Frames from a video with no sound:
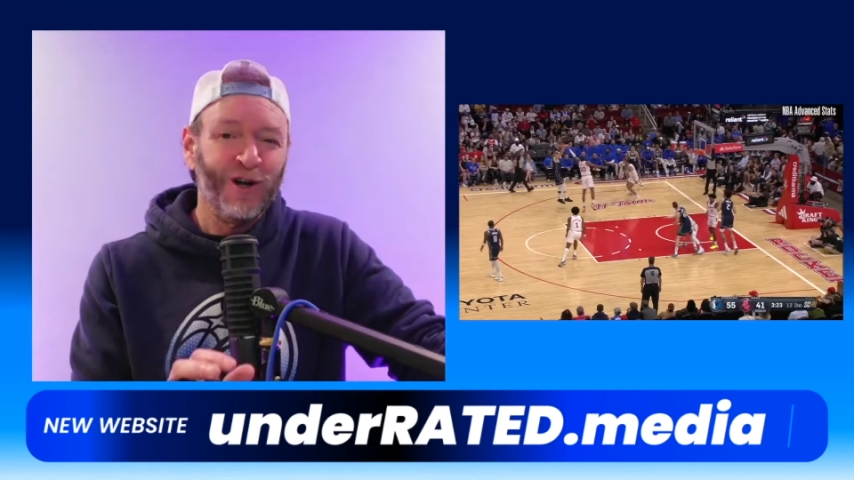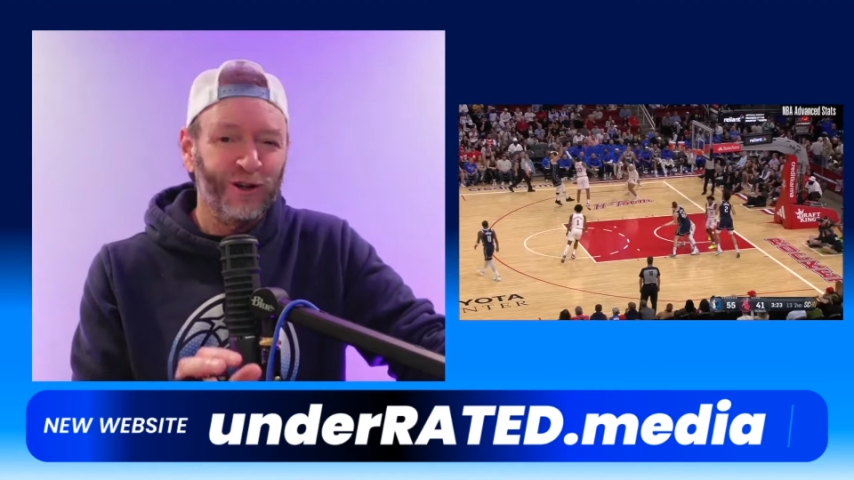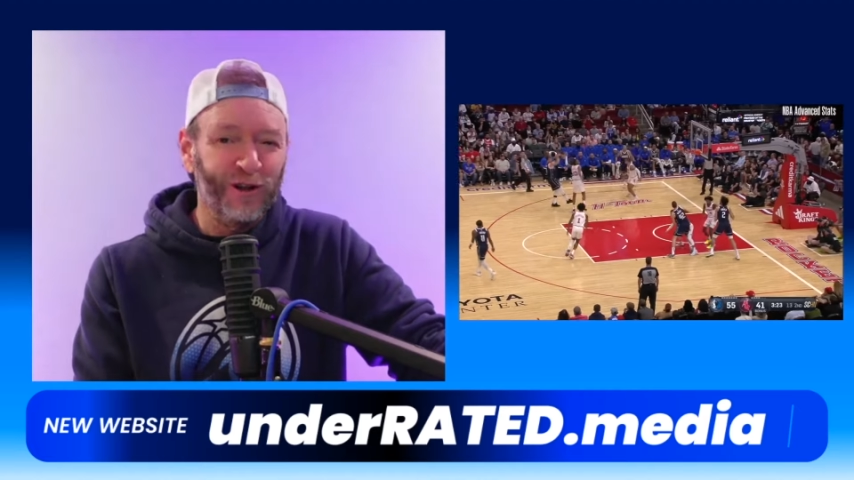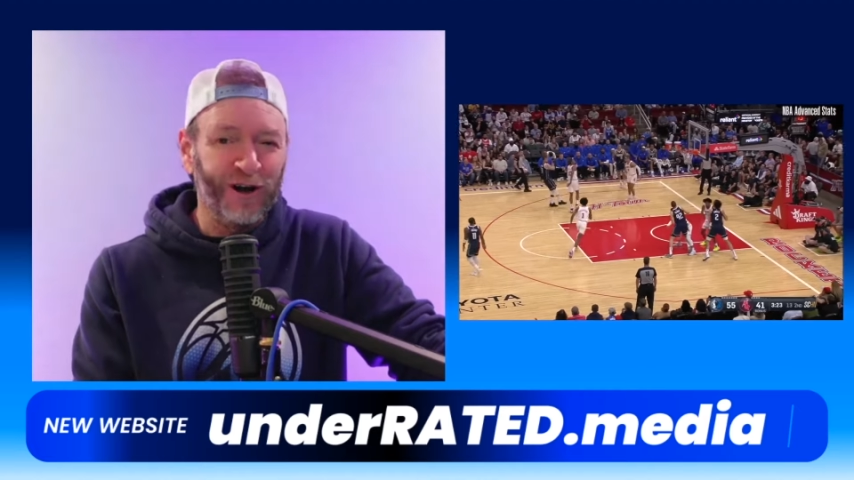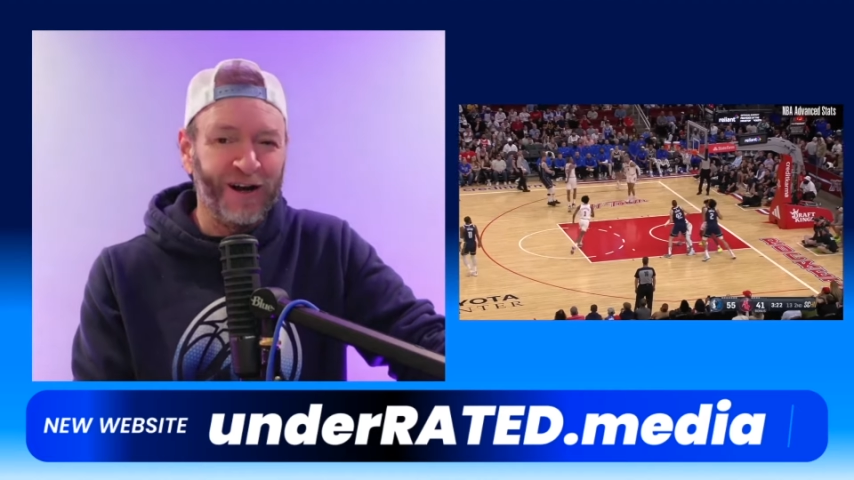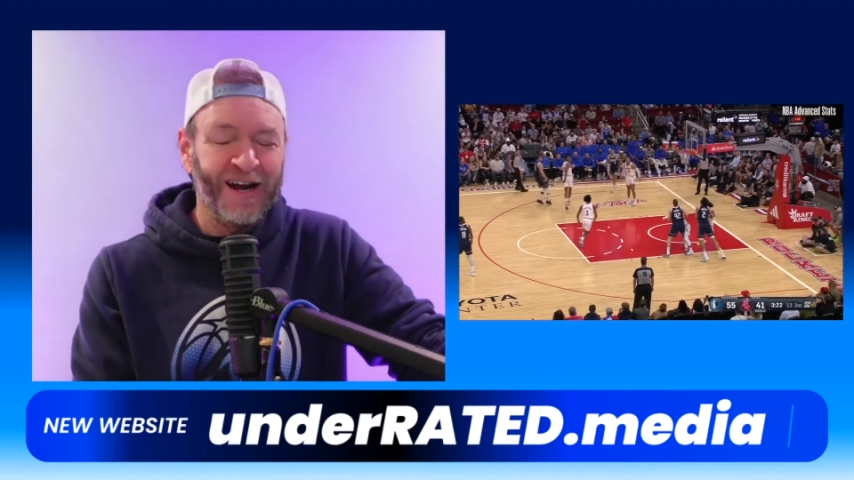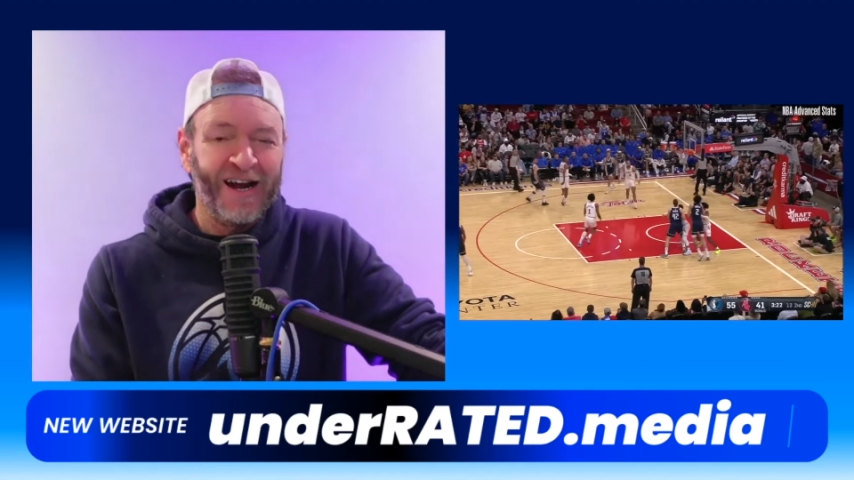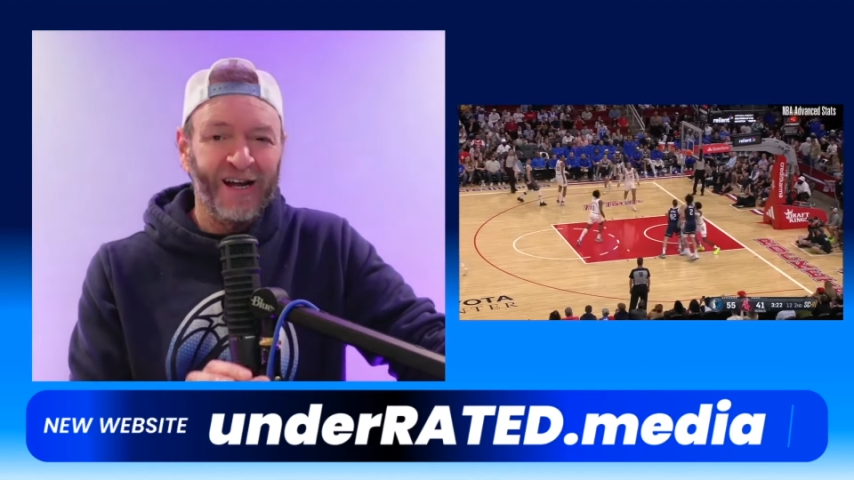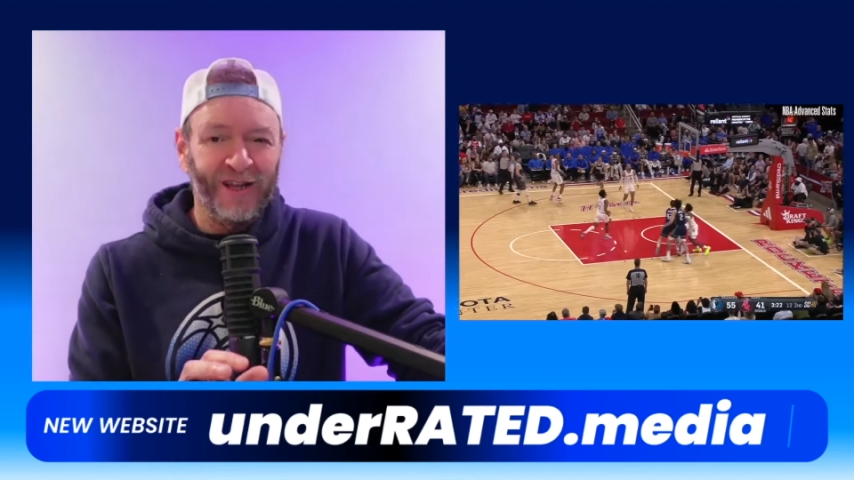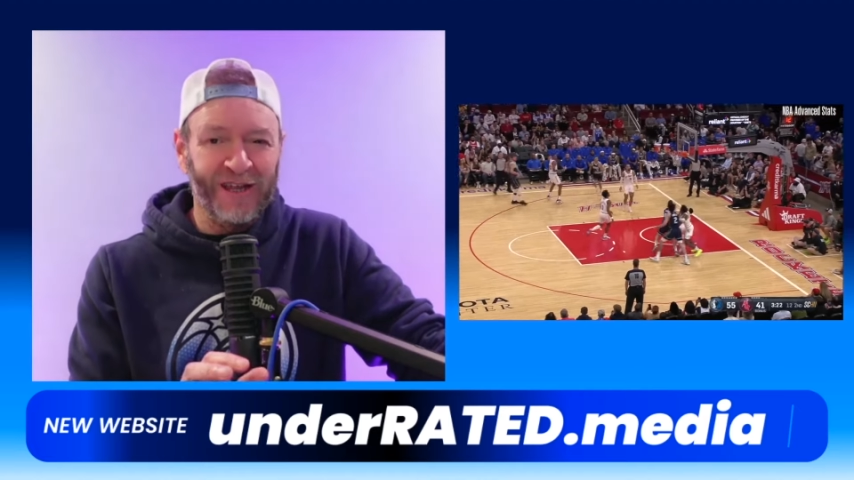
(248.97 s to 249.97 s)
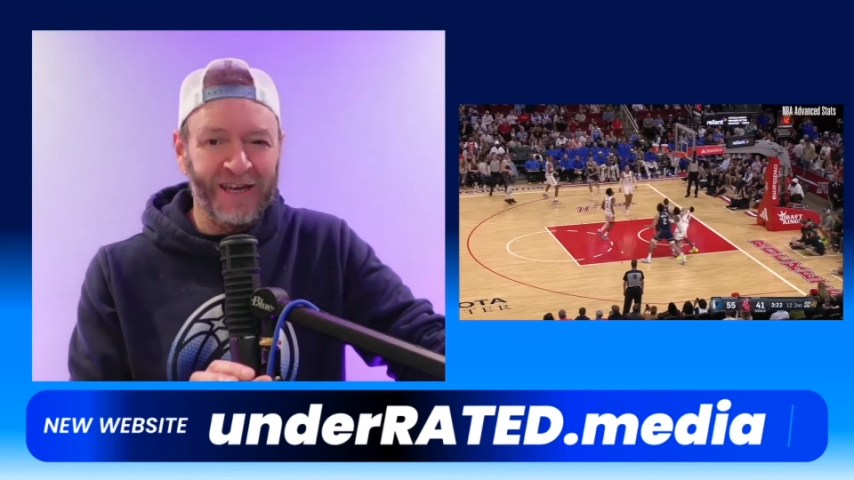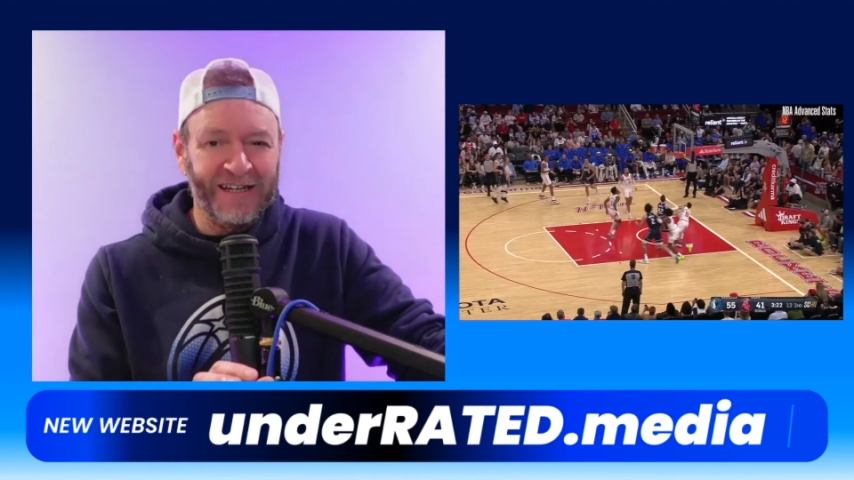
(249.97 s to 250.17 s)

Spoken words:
Look, the